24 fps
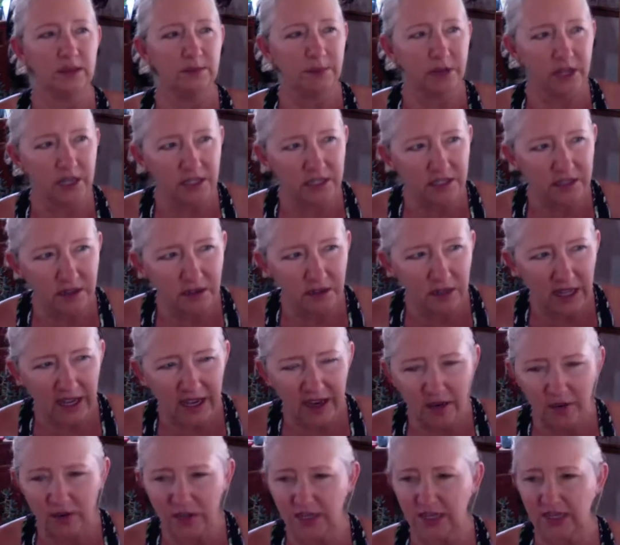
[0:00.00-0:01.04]
but it's
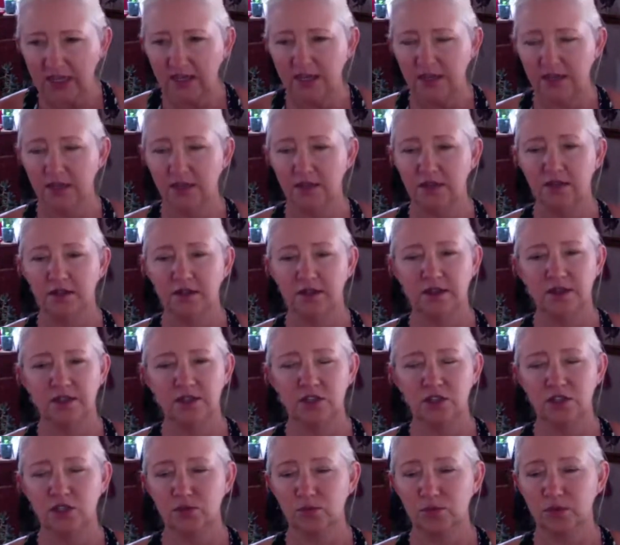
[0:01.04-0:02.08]
cloudy and
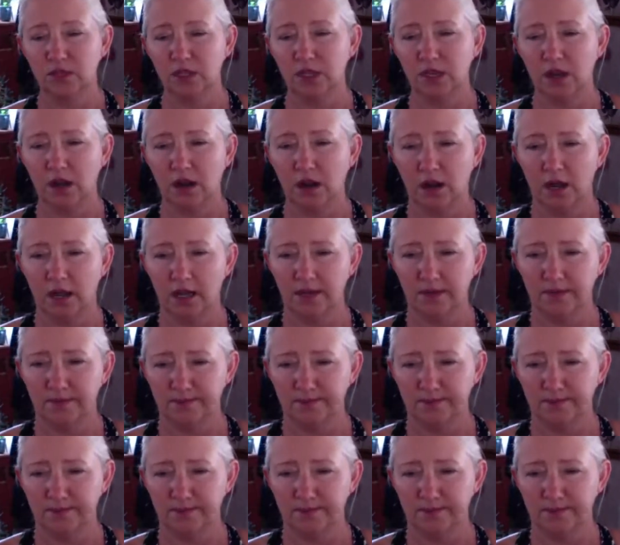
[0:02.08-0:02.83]
just really hot.